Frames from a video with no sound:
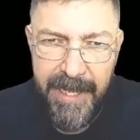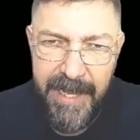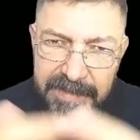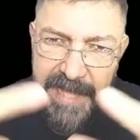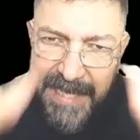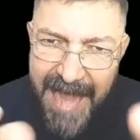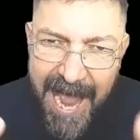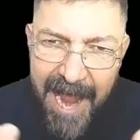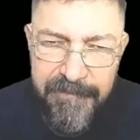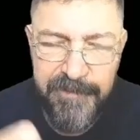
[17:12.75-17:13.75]
in the
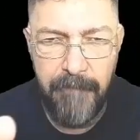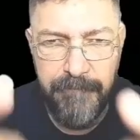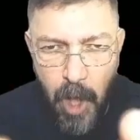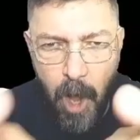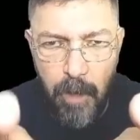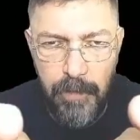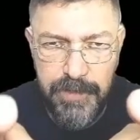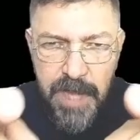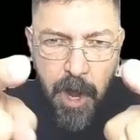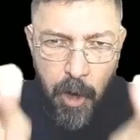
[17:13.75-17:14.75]
lives of
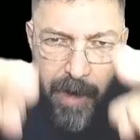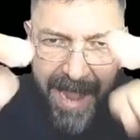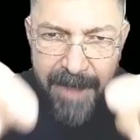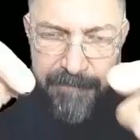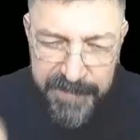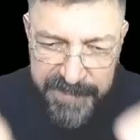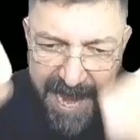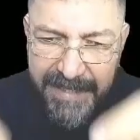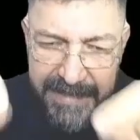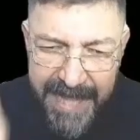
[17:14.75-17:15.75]
those who have
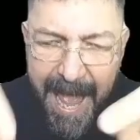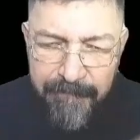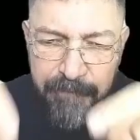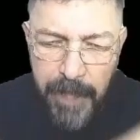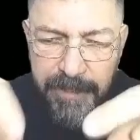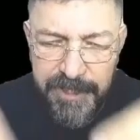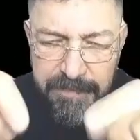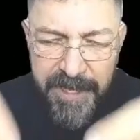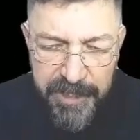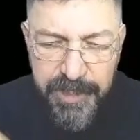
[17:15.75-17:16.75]
signed up for this
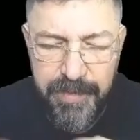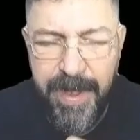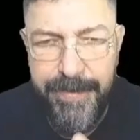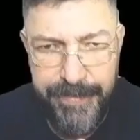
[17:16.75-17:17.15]
ministry.